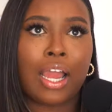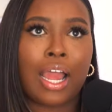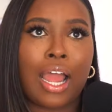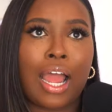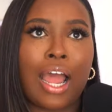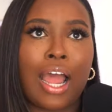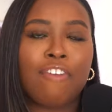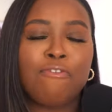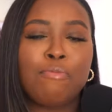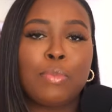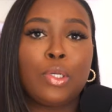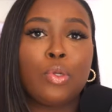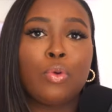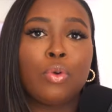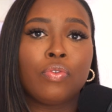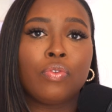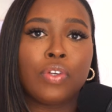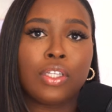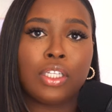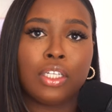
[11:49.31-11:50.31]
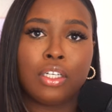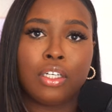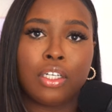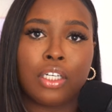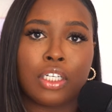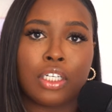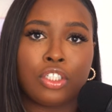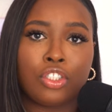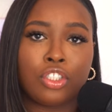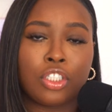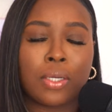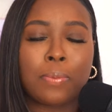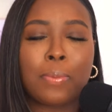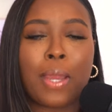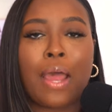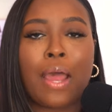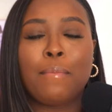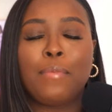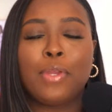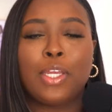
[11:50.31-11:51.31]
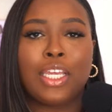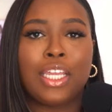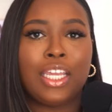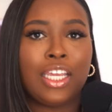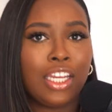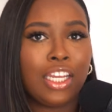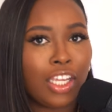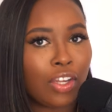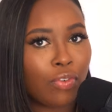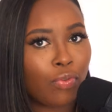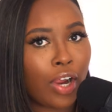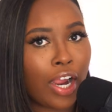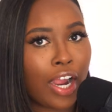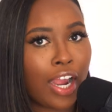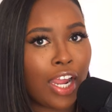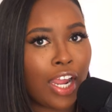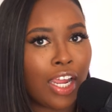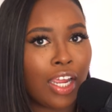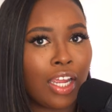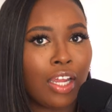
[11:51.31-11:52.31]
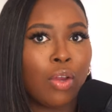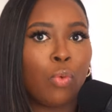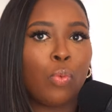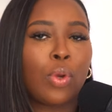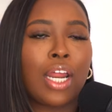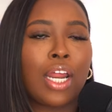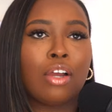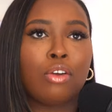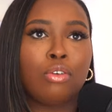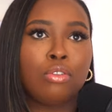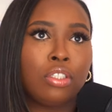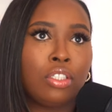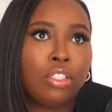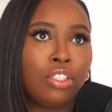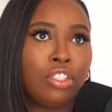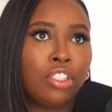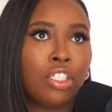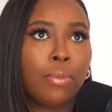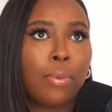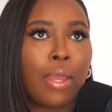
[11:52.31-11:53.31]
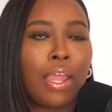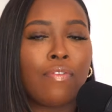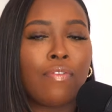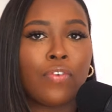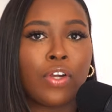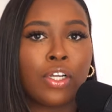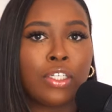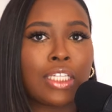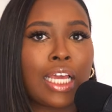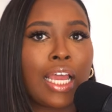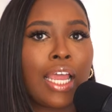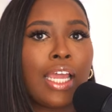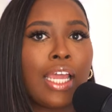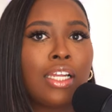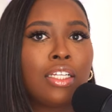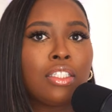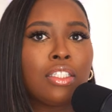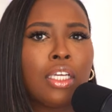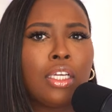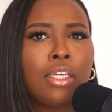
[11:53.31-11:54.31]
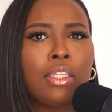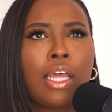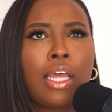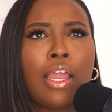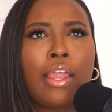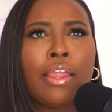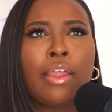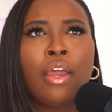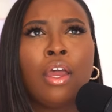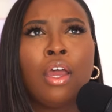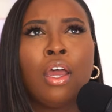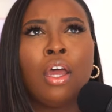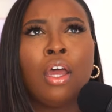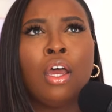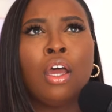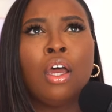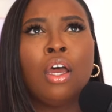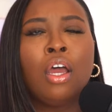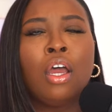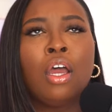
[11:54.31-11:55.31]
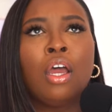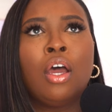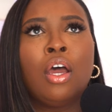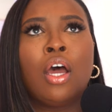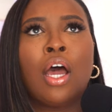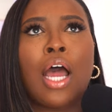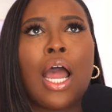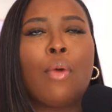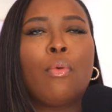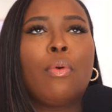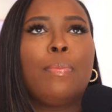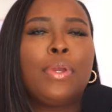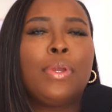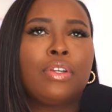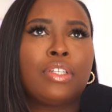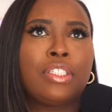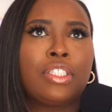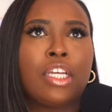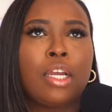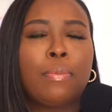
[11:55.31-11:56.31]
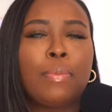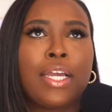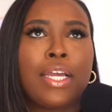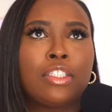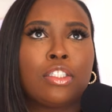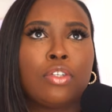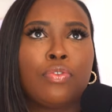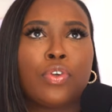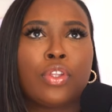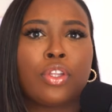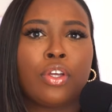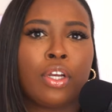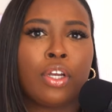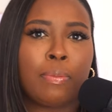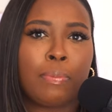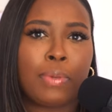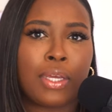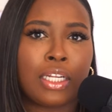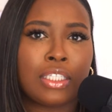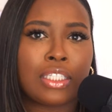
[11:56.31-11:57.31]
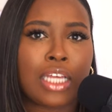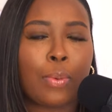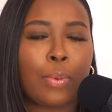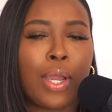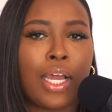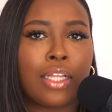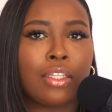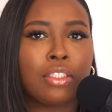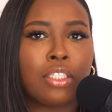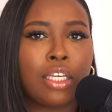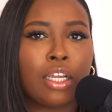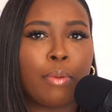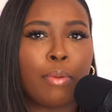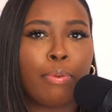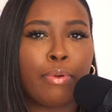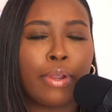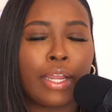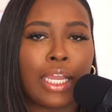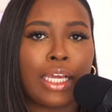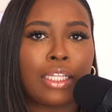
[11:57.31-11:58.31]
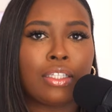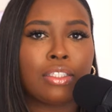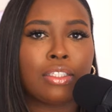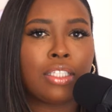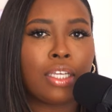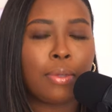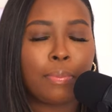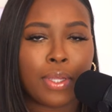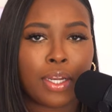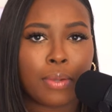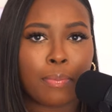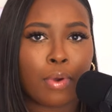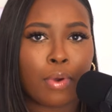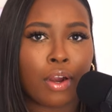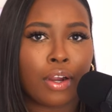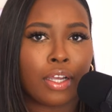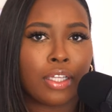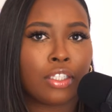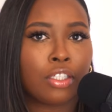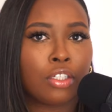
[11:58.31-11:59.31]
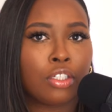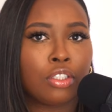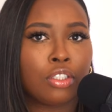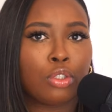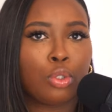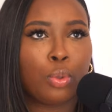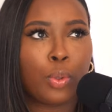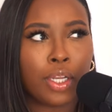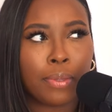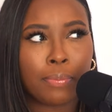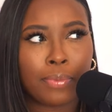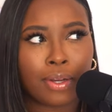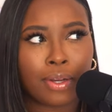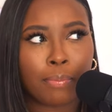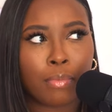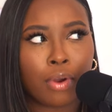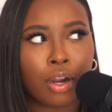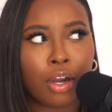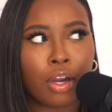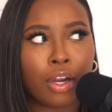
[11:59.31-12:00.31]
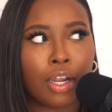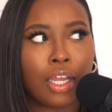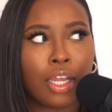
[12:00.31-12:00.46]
I've been doing really good in the gym. I've been eating right. When I go to the gym, at first, I had to take I would be on the Stairmaster for 30 minutes. I would have to take a break at the 10-minute mark and then the 20-minute mark.